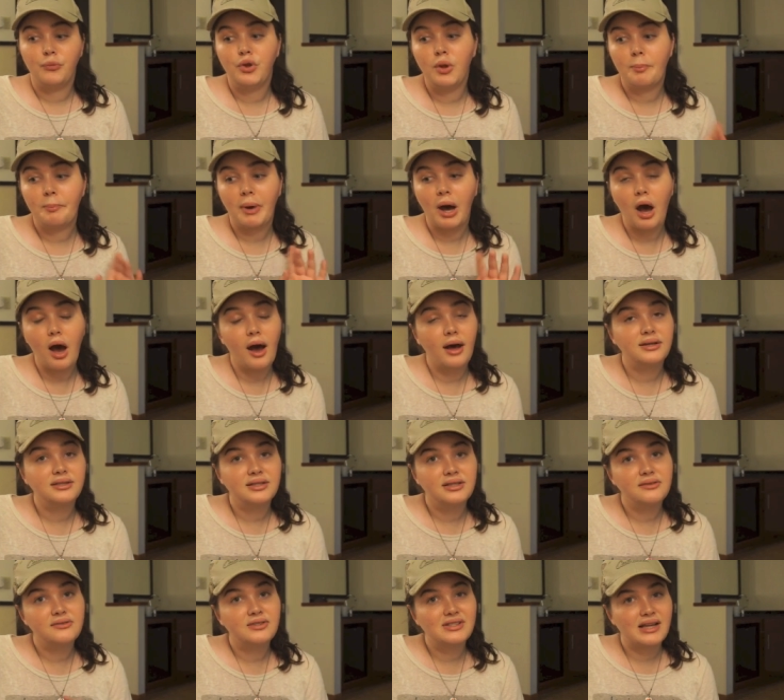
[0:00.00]
The
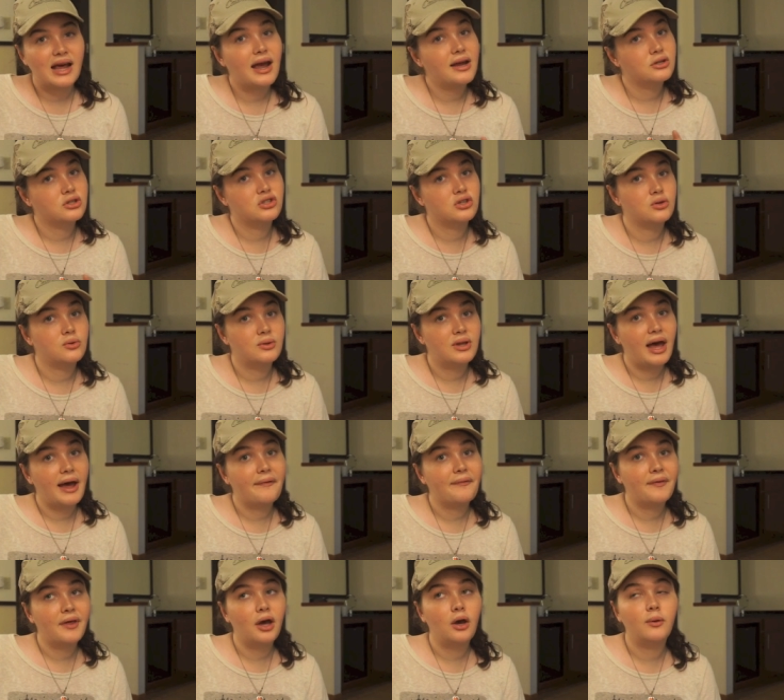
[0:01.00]
positive side to
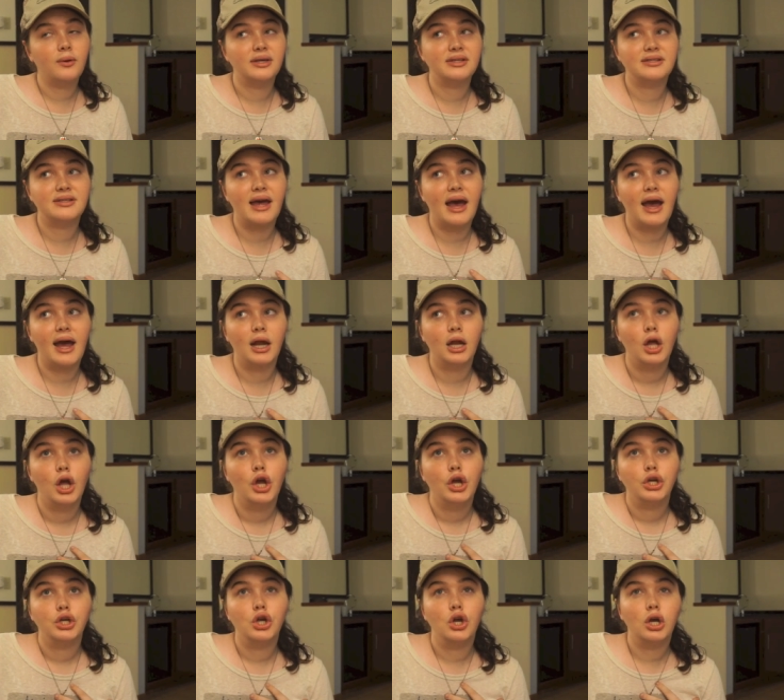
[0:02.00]
that though is that
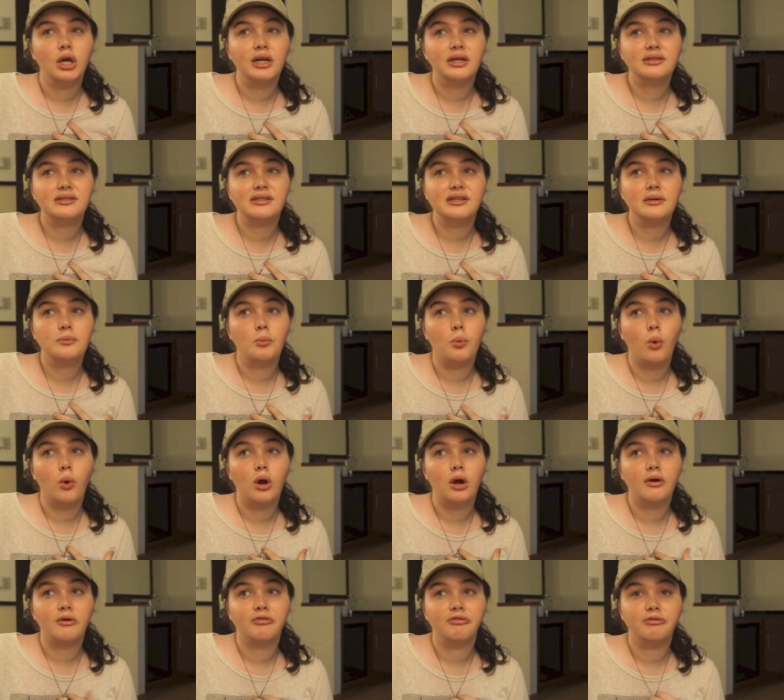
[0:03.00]
you're gonna see
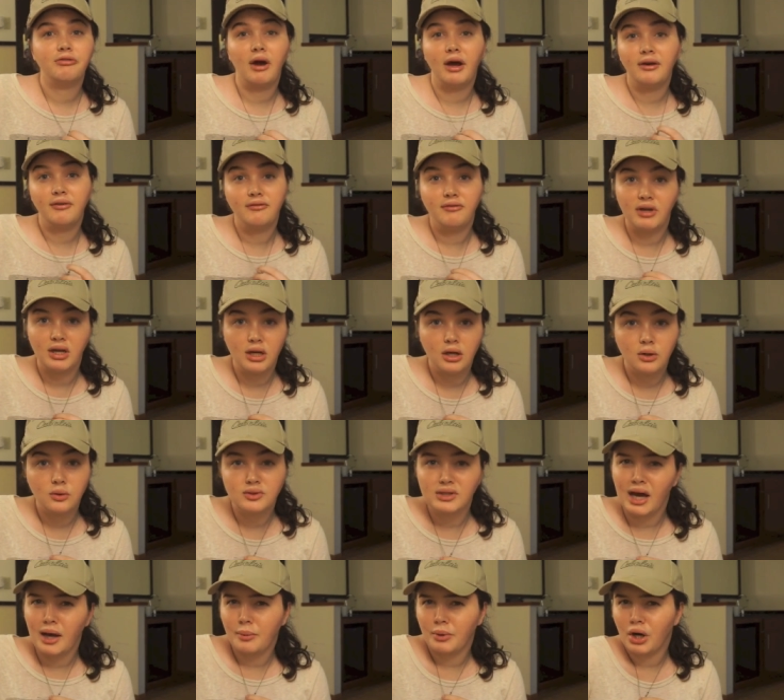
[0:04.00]
more fun
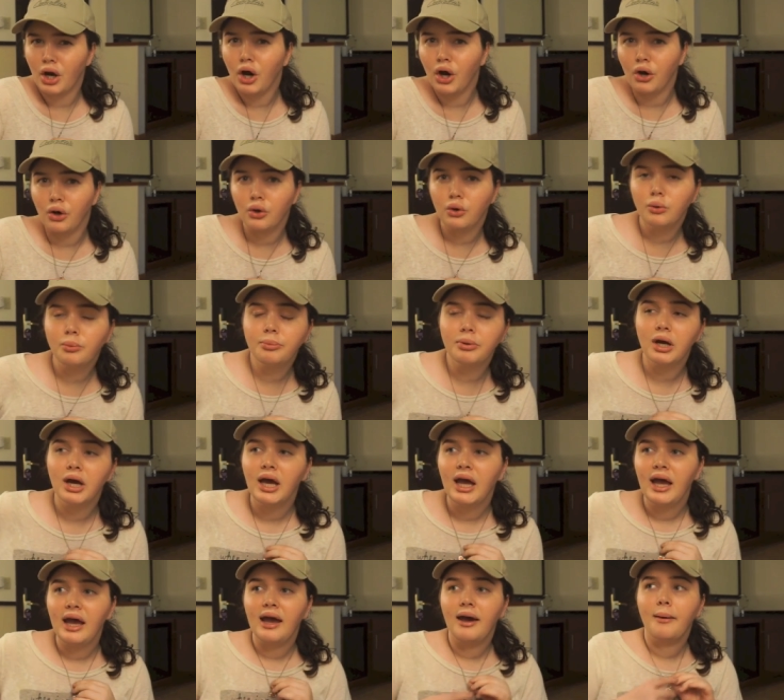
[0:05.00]
videos, I would hope,
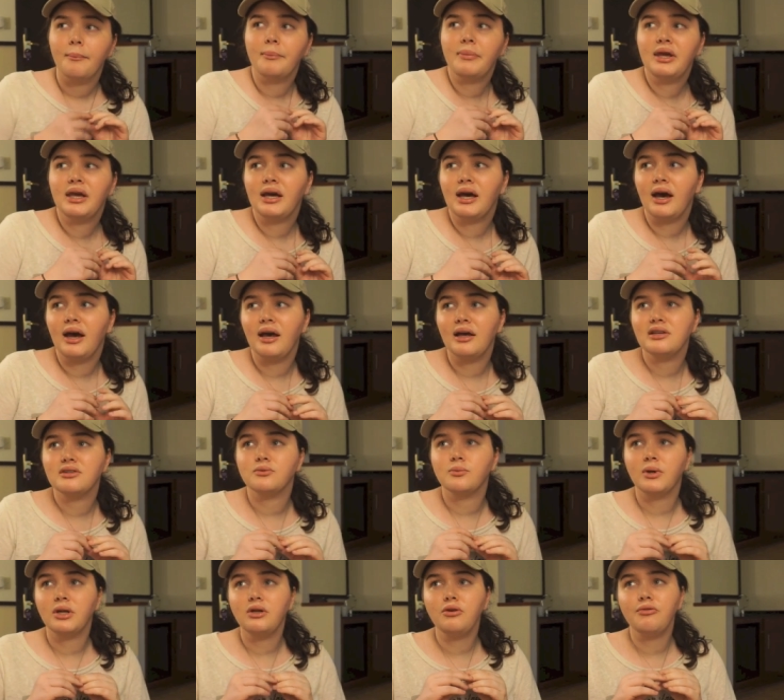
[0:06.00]
because
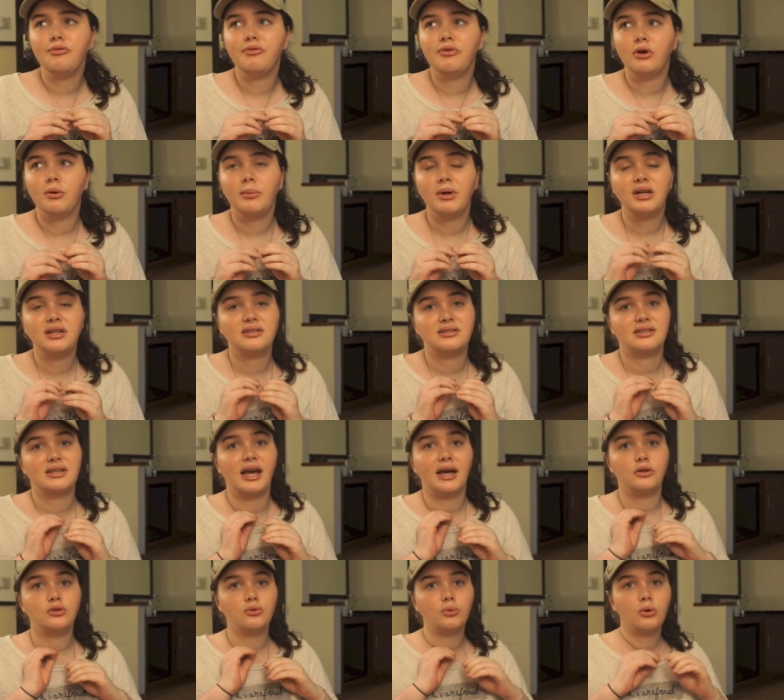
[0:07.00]
when you film on a
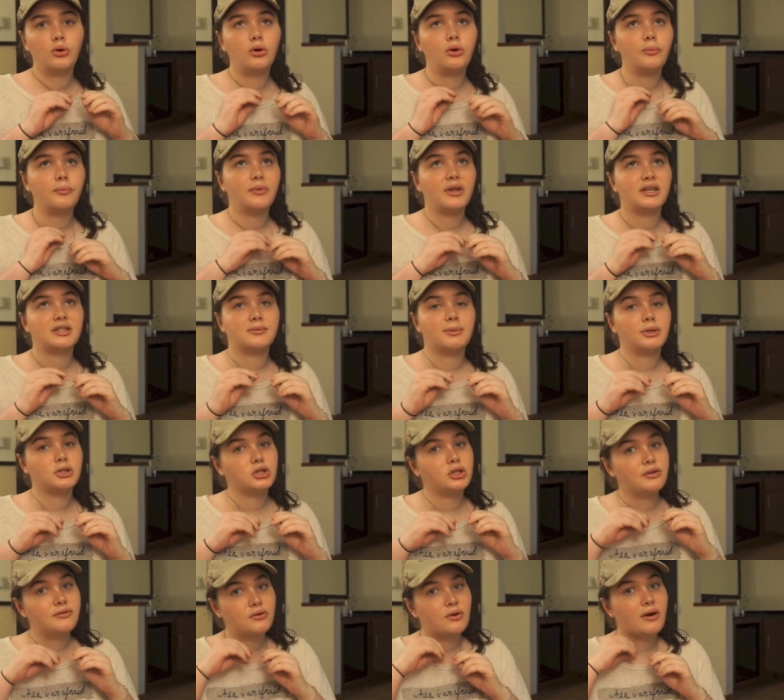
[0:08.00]
schedule,
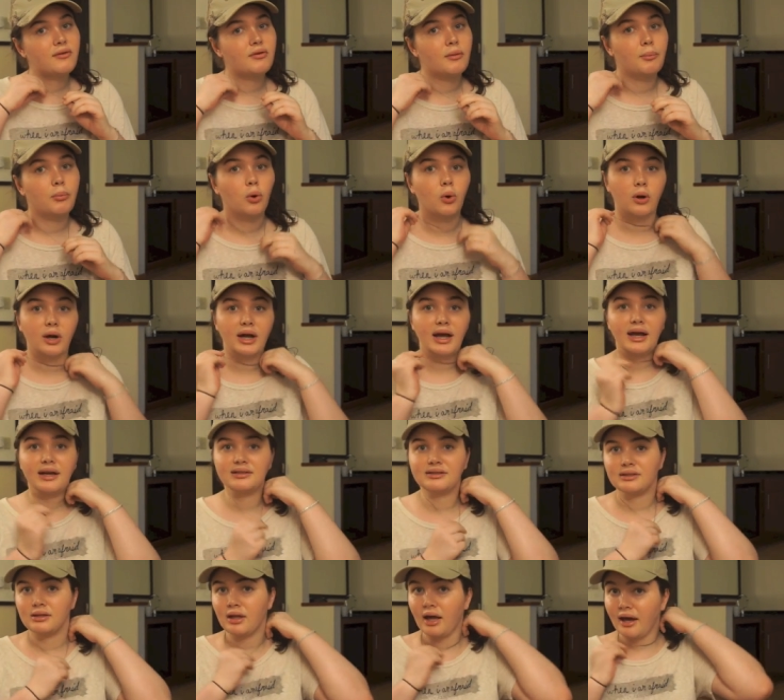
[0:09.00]
especially if you have a boring
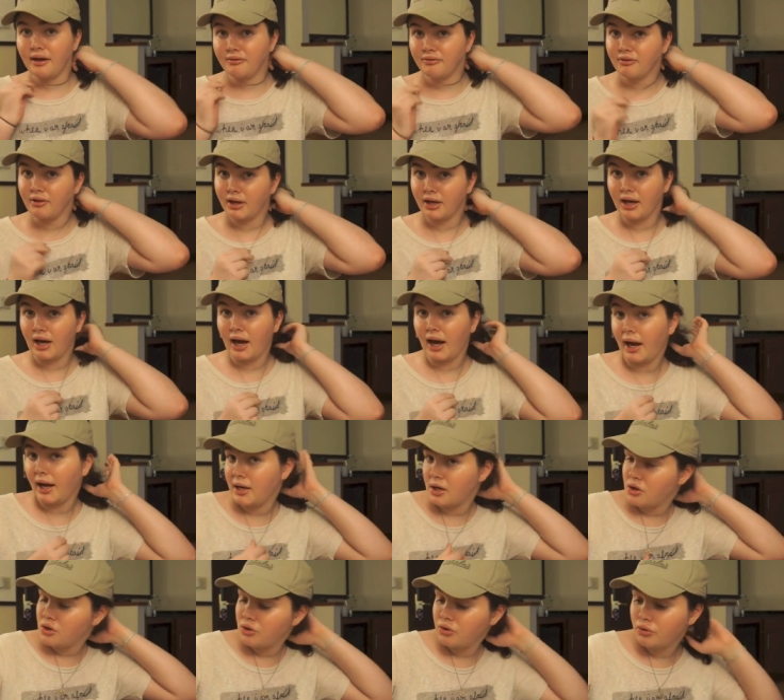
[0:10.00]
ass life like
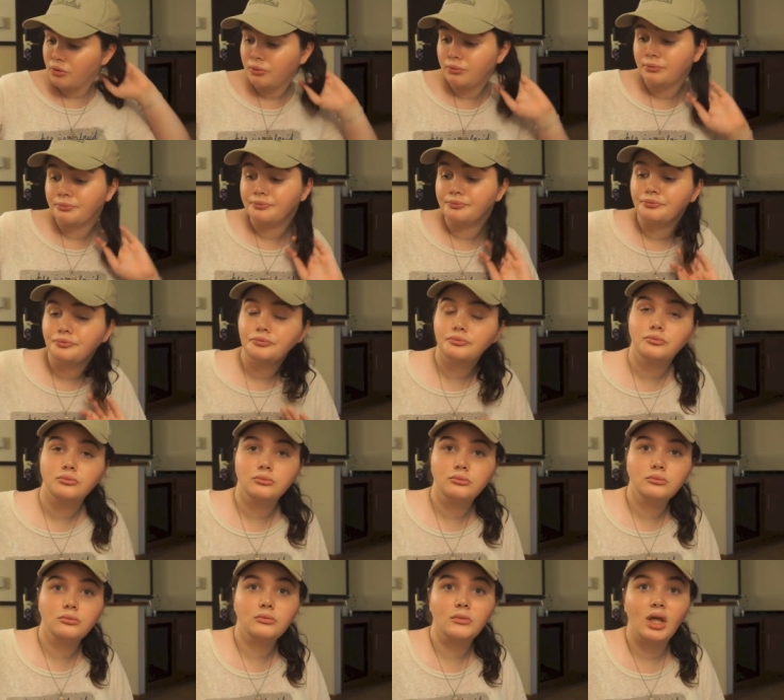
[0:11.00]
I do,
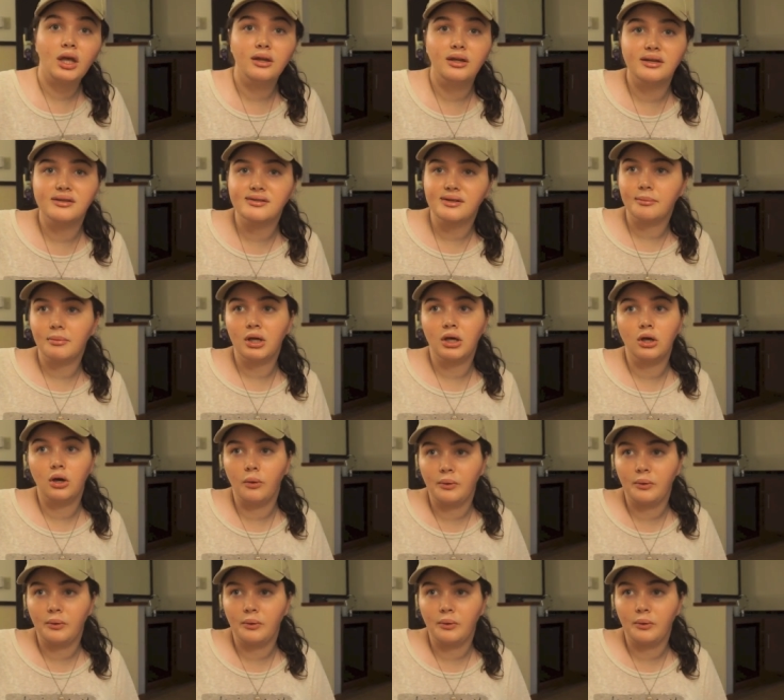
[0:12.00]
unless I'm like